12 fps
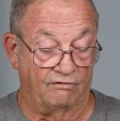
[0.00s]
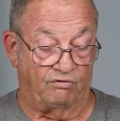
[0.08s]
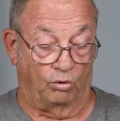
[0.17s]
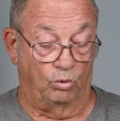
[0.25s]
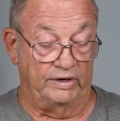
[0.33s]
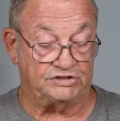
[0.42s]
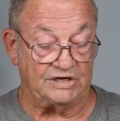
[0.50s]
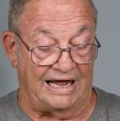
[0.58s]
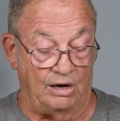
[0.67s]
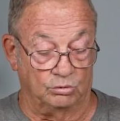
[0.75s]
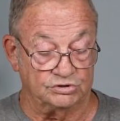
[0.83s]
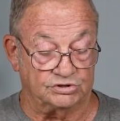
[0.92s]
for which
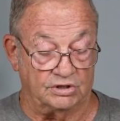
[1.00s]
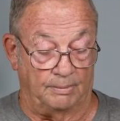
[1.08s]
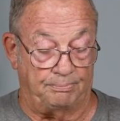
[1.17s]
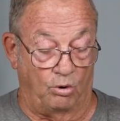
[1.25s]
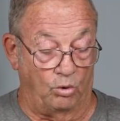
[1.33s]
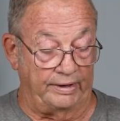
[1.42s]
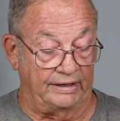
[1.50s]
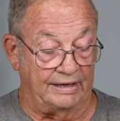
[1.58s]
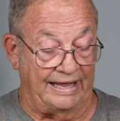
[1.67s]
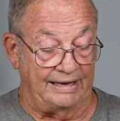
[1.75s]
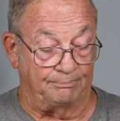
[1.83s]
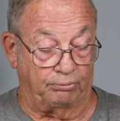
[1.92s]
I was appointed
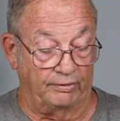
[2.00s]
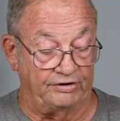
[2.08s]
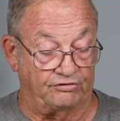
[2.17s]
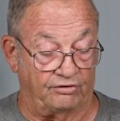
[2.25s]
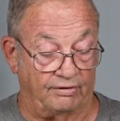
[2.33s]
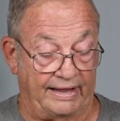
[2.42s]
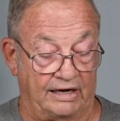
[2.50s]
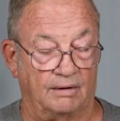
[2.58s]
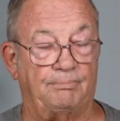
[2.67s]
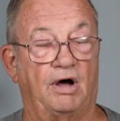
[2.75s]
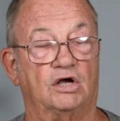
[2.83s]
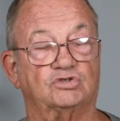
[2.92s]
a preacher and an
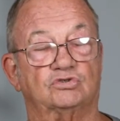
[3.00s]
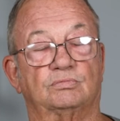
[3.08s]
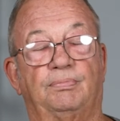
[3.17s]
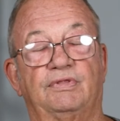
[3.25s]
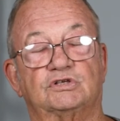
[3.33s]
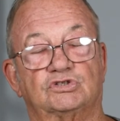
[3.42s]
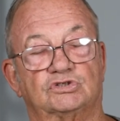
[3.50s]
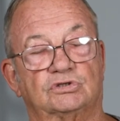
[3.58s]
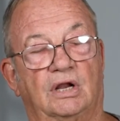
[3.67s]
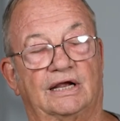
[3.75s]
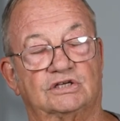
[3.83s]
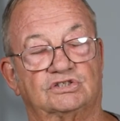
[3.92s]
apostle. This is,
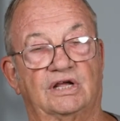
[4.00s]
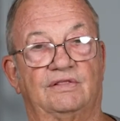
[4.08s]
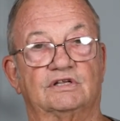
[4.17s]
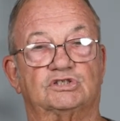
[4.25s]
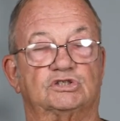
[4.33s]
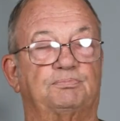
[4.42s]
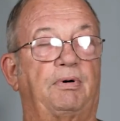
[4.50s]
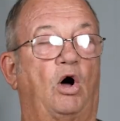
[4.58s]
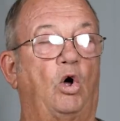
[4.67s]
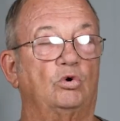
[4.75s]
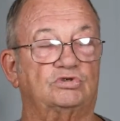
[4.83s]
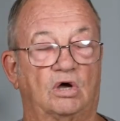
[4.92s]
like I say, this is
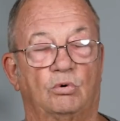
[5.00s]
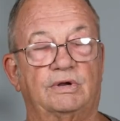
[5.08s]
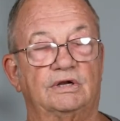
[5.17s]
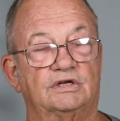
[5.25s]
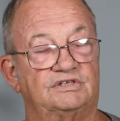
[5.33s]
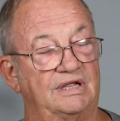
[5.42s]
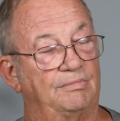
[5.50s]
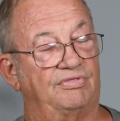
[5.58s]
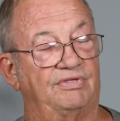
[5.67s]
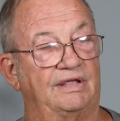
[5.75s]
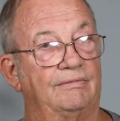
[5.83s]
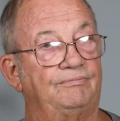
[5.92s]
Paul talking to
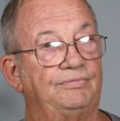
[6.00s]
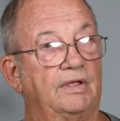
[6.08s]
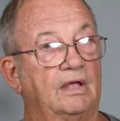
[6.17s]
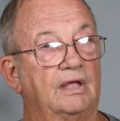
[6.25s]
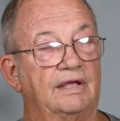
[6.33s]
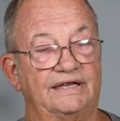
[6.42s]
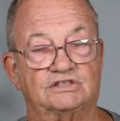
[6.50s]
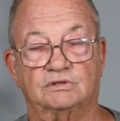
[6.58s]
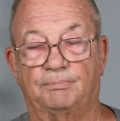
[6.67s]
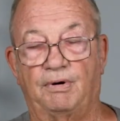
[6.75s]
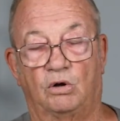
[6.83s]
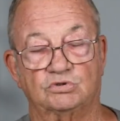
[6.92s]
Timothy. He,
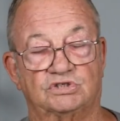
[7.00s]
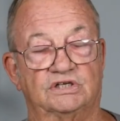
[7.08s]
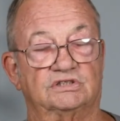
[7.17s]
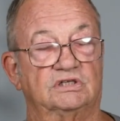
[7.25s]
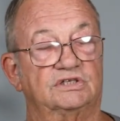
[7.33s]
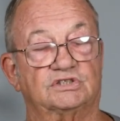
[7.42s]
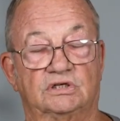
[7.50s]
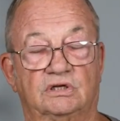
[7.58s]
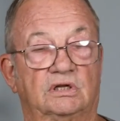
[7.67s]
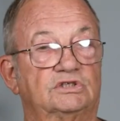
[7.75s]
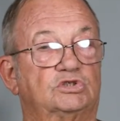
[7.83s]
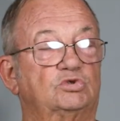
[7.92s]
Paul says, listen,
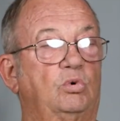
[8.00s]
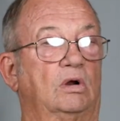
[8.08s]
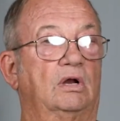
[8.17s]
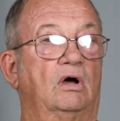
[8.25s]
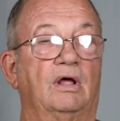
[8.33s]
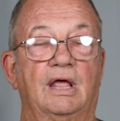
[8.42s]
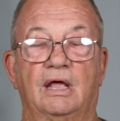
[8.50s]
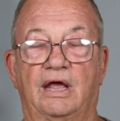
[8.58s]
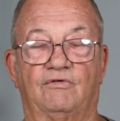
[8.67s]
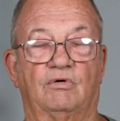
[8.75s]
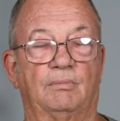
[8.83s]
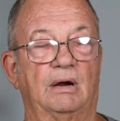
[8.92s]
this is what,
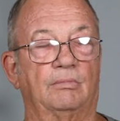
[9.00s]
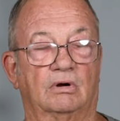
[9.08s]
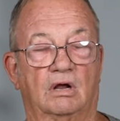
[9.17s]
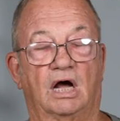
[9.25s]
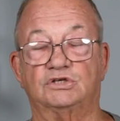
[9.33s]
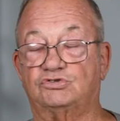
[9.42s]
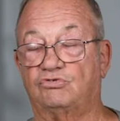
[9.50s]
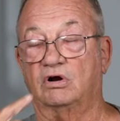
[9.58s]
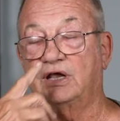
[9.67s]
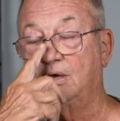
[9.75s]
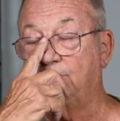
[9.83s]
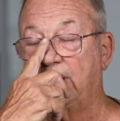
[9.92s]
and remember, God
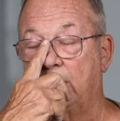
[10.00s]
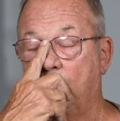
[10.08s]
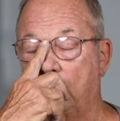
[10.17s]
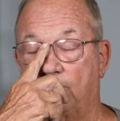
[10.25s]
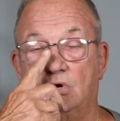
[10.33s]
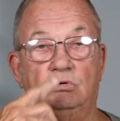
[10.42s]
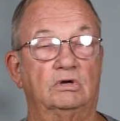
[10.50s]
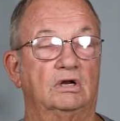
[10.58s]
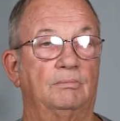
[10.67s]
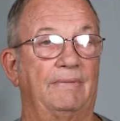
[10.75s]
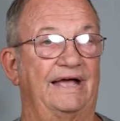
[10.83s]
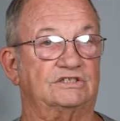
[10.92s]
struck him down on the road to
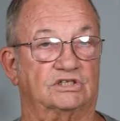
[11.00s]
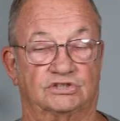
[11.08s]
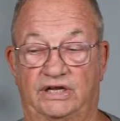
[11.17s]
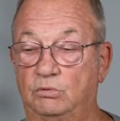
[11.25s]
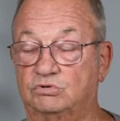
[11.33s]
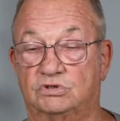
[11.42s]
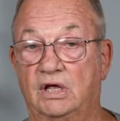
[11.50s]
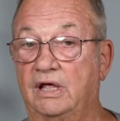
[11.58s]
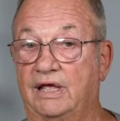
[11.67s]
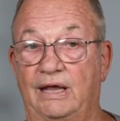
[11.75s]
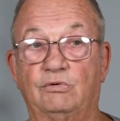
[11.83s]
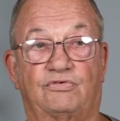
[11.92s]
Damascus. He was,
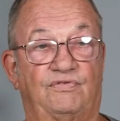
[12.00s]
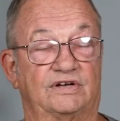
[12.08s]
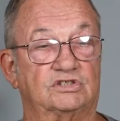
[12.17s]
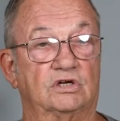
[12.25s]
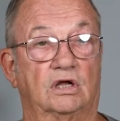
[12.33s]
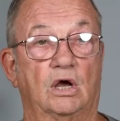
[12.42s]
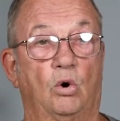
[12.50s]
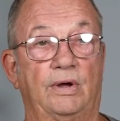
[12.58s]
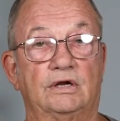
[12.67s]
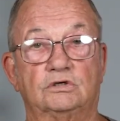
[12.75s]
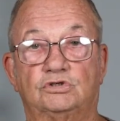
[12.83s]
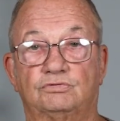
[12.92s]
he was fixing to go
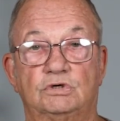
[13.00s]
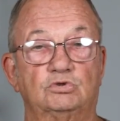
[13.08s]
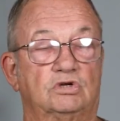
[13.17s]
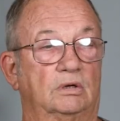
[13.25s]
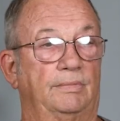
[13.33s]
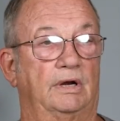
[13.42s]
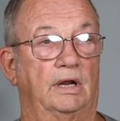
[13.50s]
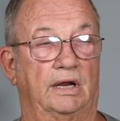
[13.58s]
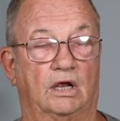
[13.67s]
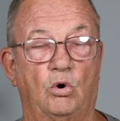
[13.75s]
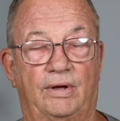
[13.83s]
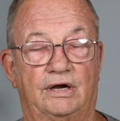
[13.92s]
into Jerusalem and,
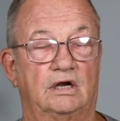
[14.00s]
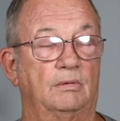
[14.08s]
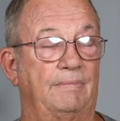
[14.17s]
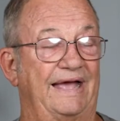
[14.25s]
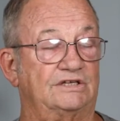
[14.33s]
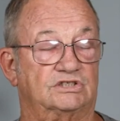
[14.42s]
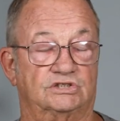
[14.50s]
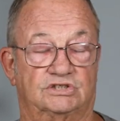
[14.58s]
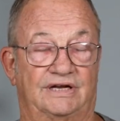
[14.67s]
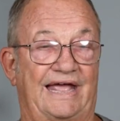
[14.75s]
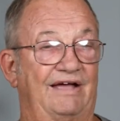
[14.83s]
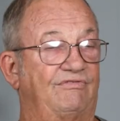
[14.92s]
and go into Damascus
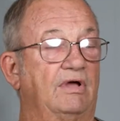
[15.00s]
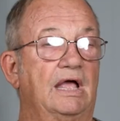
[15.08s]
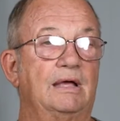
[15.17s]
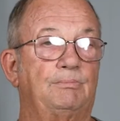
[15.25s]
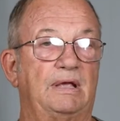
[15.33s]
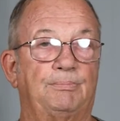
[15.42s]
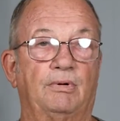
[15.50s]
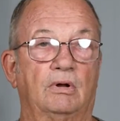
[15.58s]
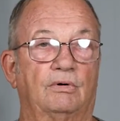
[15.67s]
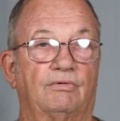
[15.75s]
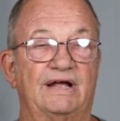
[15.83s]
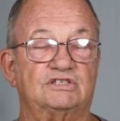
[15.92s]
and have people
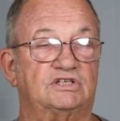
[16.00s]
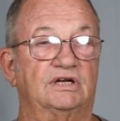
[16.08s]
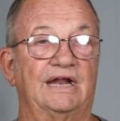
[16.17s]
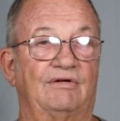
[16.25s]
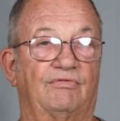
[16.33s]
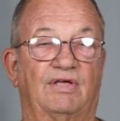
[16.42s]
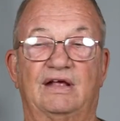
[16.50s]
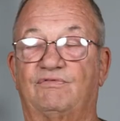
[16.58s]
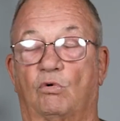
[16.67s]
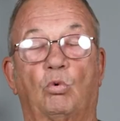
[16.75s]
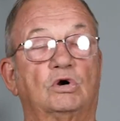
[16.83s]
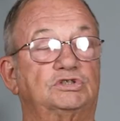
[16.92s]
arrested and everything
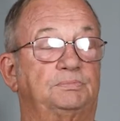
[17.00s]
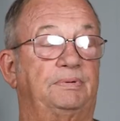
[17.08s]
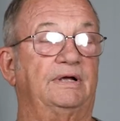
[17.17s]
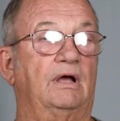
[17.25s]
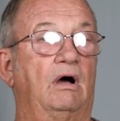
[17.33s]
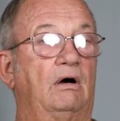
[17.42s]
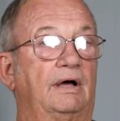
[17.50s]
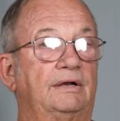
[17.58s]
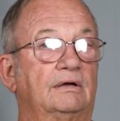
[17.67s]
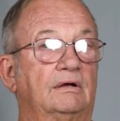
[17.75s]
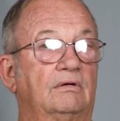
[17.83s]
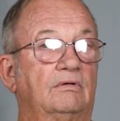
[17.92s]
for worshiping God.
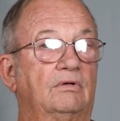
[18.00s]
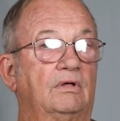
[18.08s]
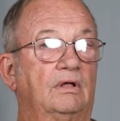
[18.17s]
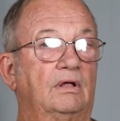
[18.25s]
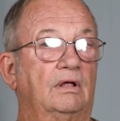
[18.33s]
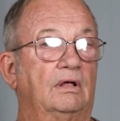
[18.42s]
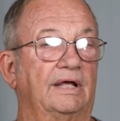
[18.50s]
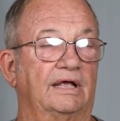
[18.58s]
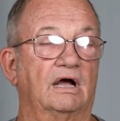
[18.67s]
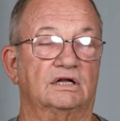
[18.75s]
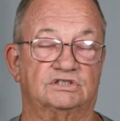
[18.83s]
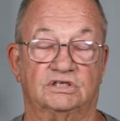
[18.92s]
And
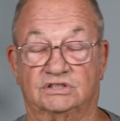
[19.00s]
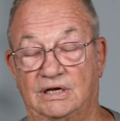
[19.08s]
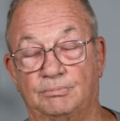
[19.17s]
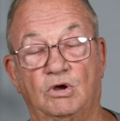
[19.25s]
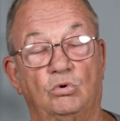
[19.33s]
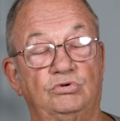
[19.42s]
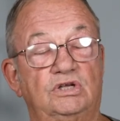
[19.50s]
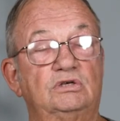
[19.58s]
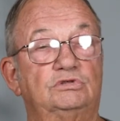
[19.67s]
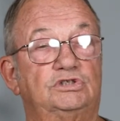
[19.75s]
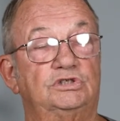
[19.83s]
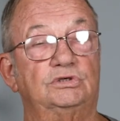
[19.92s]
God says, I'm going to
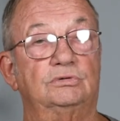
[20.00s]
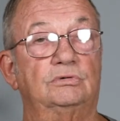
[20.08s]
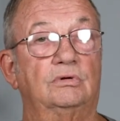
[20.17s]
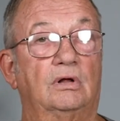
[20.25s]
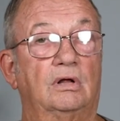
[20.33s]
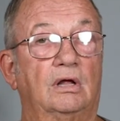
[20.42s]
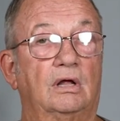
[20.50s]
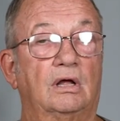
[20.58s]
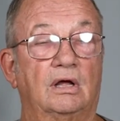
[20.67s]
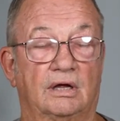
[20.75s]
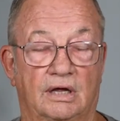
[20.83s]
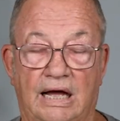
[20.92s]
use you.
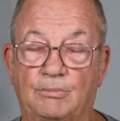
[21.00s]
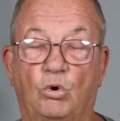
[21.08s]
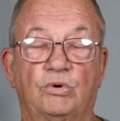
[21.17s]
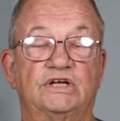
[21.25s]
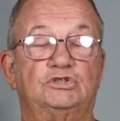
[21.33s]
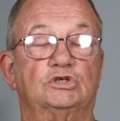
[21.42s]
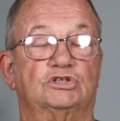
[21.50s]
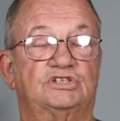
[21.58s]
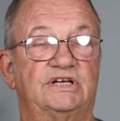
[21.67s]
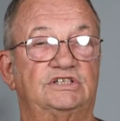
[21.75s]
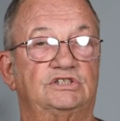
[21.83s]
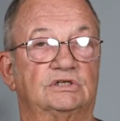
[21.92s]
I'm going to get your
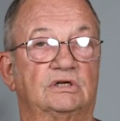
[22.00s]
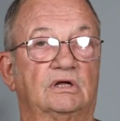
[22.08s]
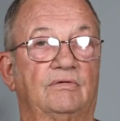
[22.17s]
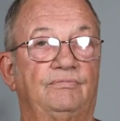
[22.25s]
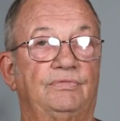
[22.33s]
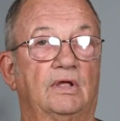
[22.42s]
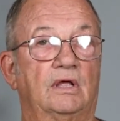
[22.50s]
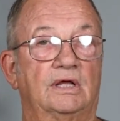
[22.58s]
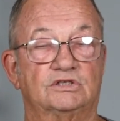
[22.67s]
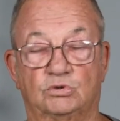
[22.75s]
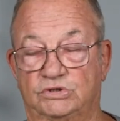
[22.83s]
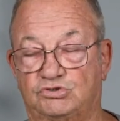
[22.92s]
attention.
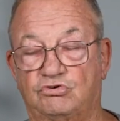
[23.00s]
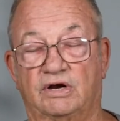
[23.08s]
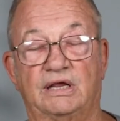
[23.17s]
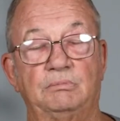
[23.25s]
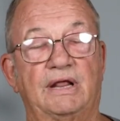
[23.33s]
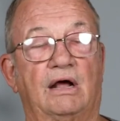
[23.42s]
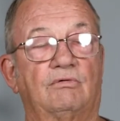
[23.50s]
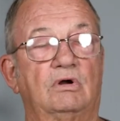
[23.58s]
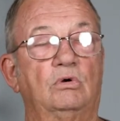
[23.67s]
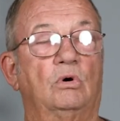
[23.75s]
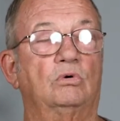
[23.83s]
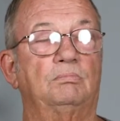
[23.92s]
So he struck him down
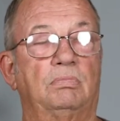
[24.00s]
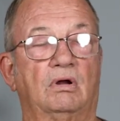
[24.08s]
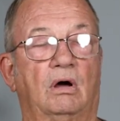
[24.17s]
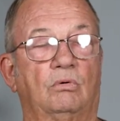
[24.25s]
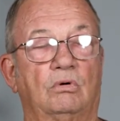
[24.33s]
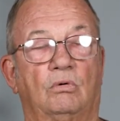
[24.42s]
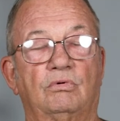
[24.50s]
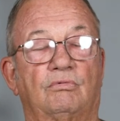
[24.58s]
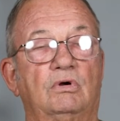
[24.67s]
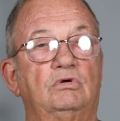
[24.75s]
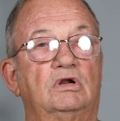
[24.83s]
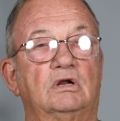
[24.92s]
road on, on, on the
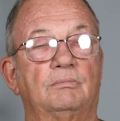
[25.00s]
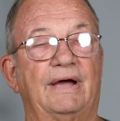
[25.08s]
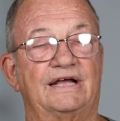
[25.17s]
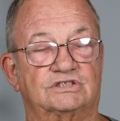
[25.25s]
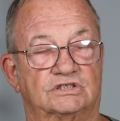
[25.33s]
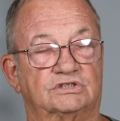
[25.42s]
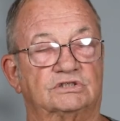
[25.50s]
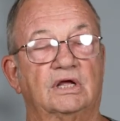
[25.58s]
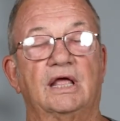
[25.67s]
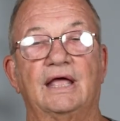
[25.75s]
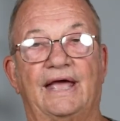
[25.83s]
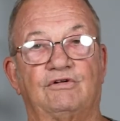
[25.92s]
road to Damascus
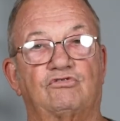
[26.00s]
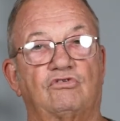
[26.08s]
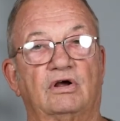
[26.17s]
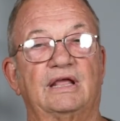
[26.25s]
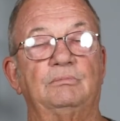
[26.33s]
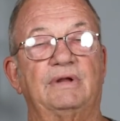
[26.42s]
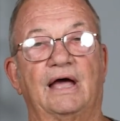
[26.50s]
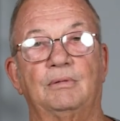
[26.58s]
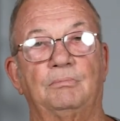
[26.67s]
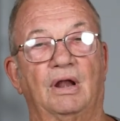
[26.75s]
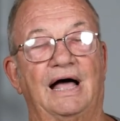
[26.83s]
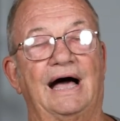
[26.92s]
and struck him down
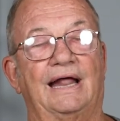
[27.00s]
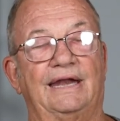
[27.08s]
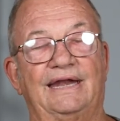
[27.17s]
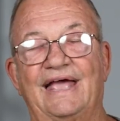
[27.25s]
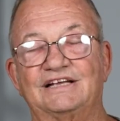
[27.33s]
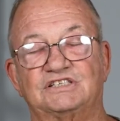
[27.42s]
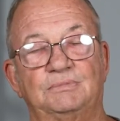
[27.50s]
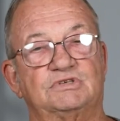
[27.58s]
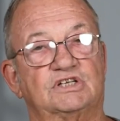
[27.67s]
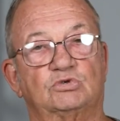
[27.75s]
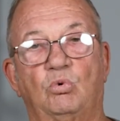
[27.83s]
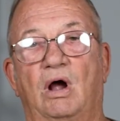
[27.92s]
blind. And he asked him, he
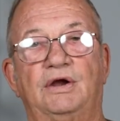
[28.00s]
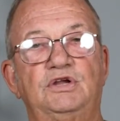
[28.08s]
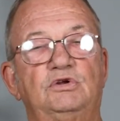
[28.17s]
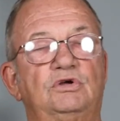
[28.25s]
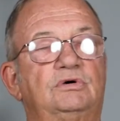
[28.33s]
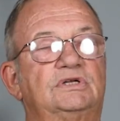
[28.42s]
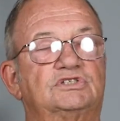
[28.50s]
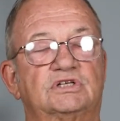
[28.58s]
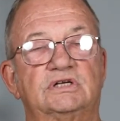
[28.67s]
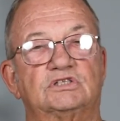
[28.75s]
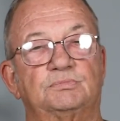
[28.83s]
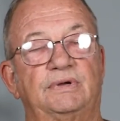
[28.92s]
says, why are you doing this
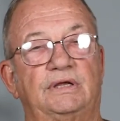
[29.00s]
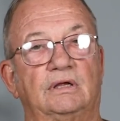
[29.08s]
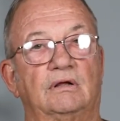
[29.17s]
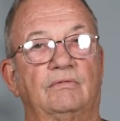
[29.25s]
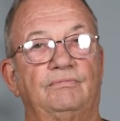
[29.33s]
against me?